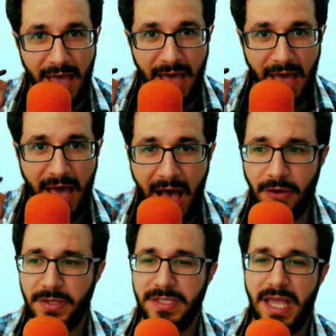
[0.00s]
How
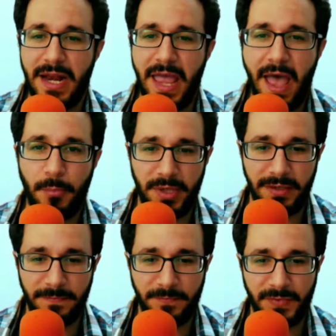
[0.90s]
does that happen?
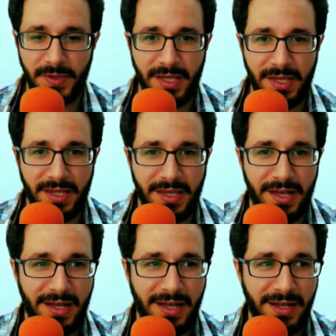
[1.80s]

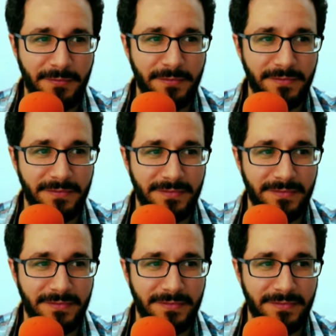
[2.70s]
Um,